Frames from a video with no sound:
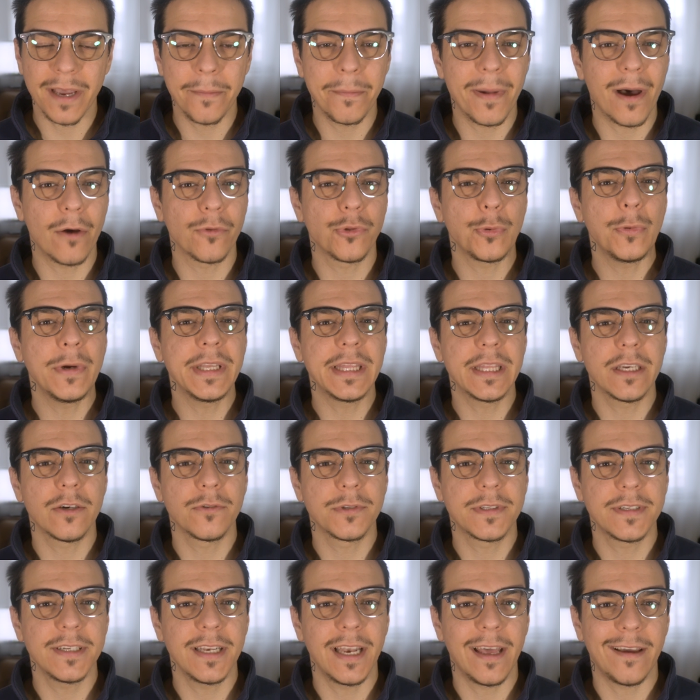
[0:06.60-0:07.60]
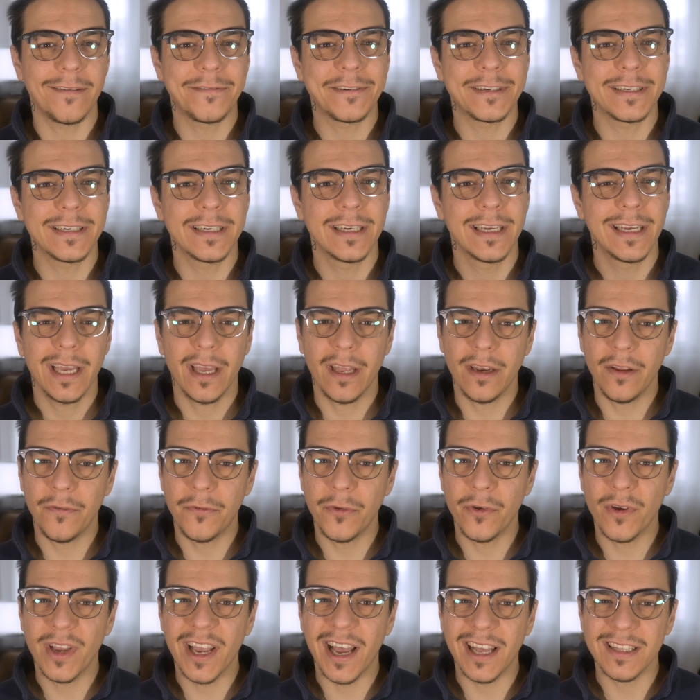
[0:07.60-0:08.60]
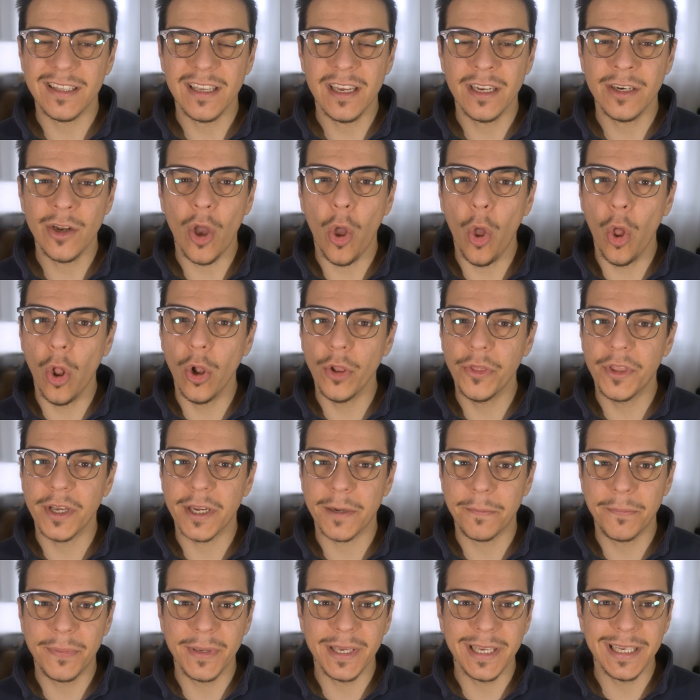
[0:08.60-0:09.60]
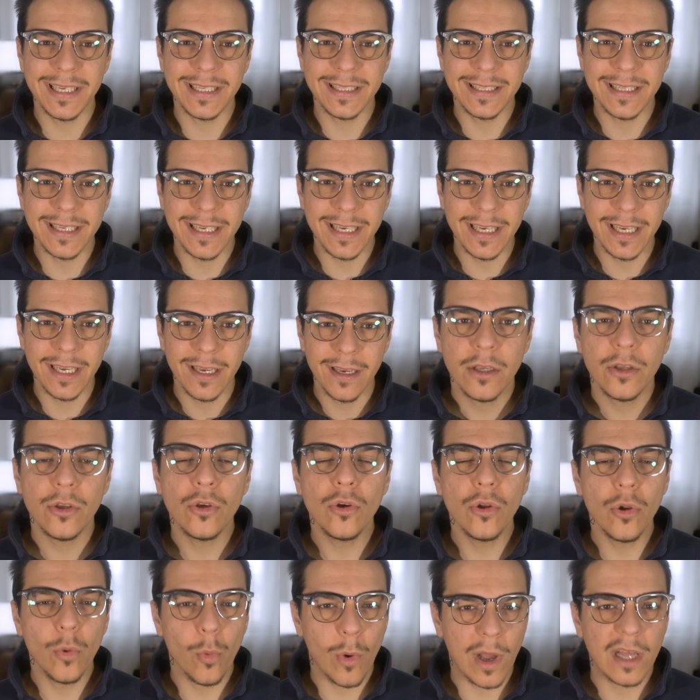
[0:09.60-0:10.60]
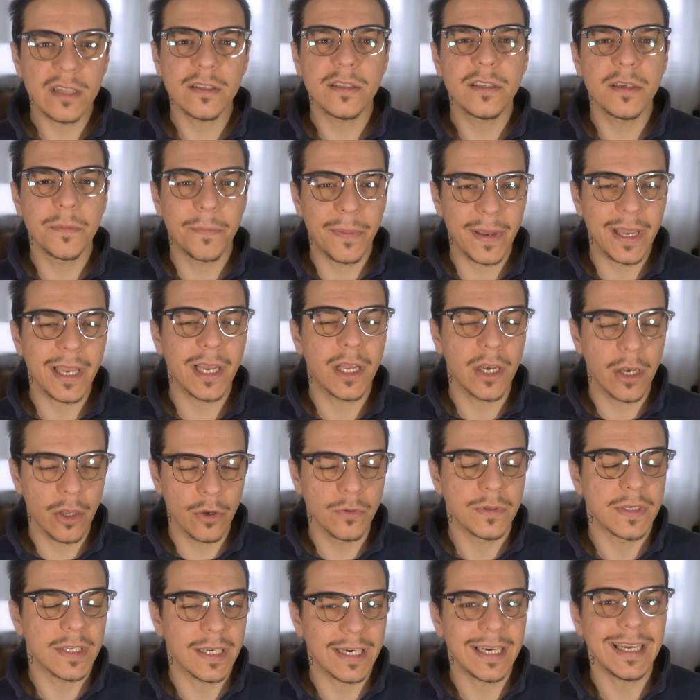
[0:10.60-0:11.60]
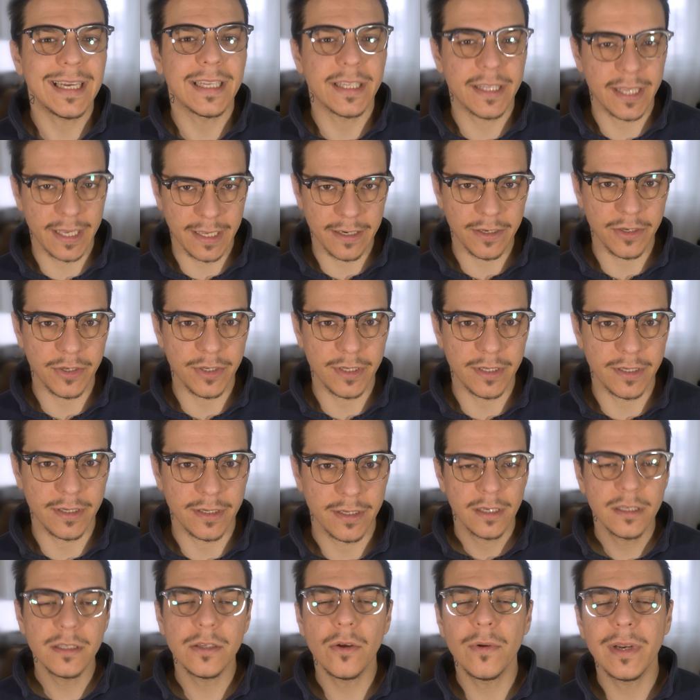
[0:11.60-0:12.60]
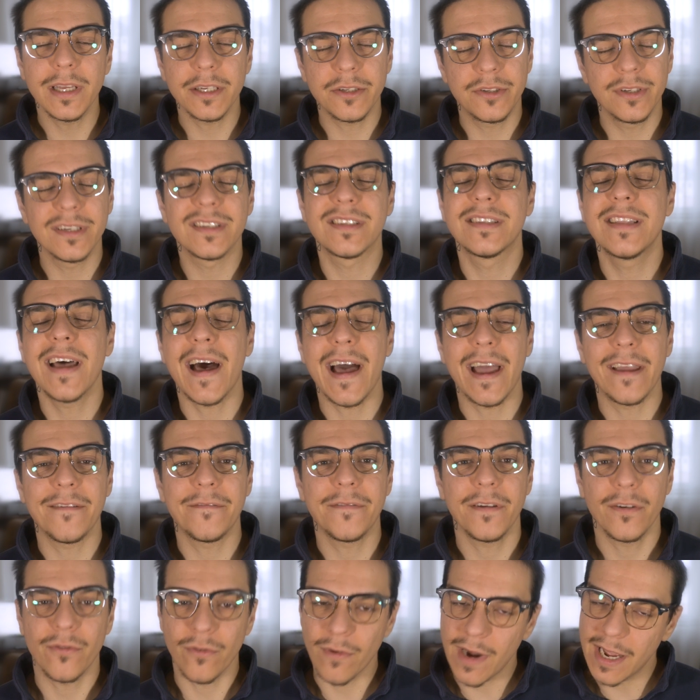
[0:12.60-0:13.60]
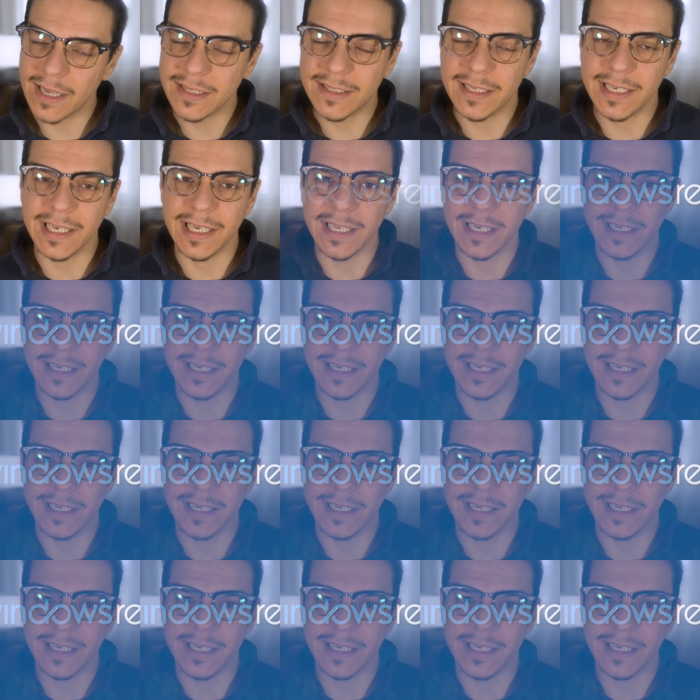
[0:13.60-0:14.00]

about Windows 11 and if you got an older PC, you'll want to pay closer attention. So let's just dive right in.